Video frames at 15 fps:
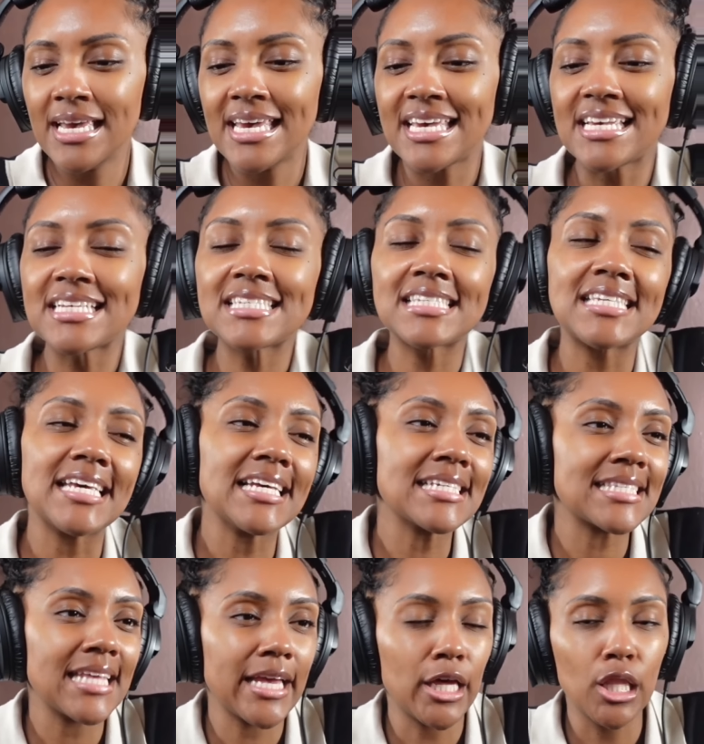he sings
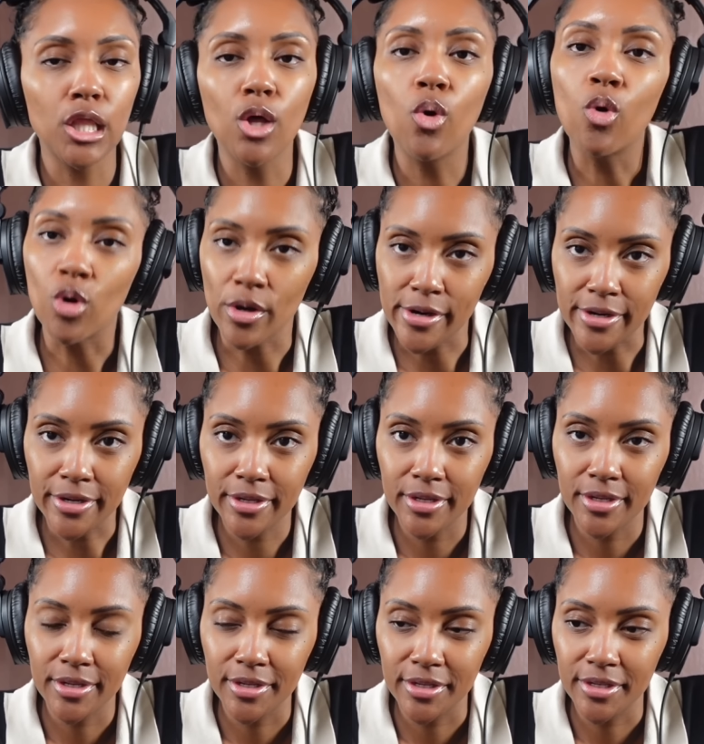like a lord.
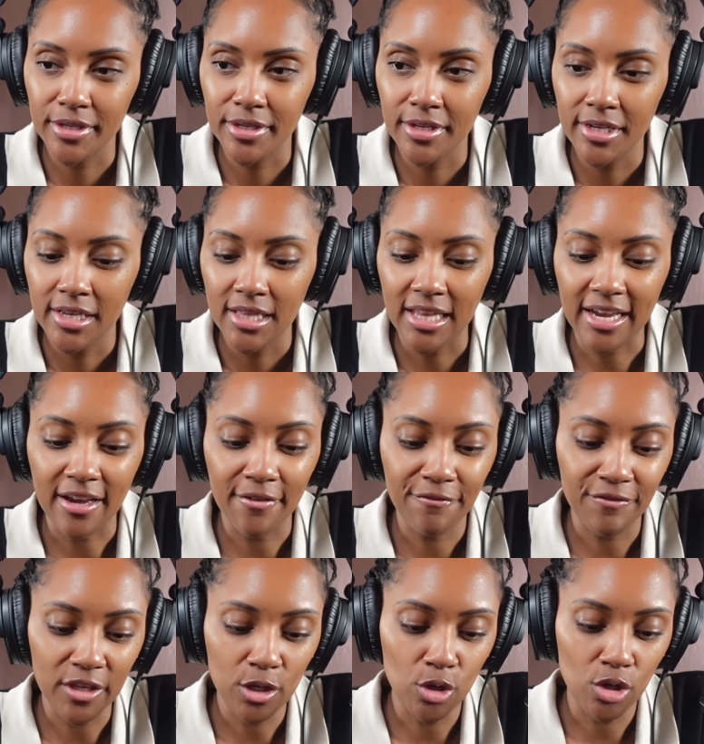Like, I
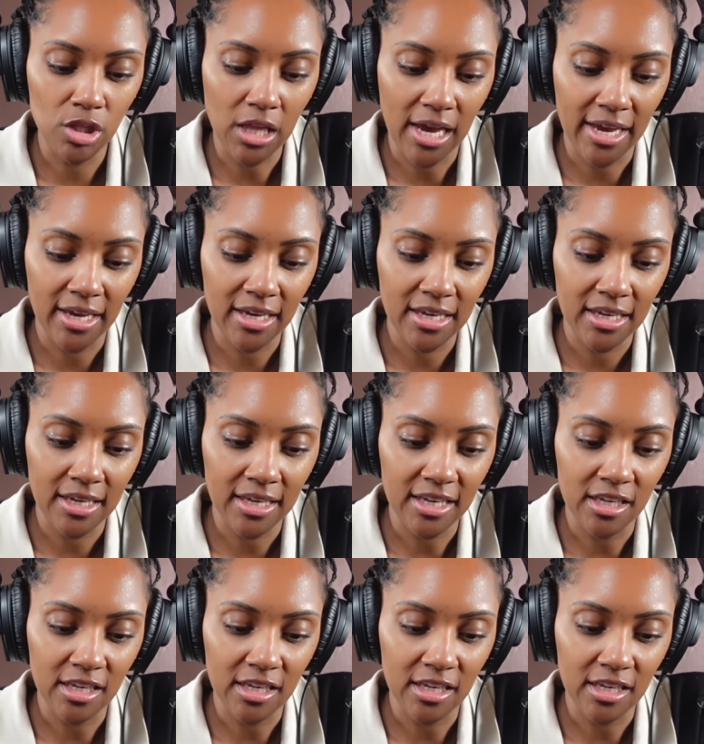feel like I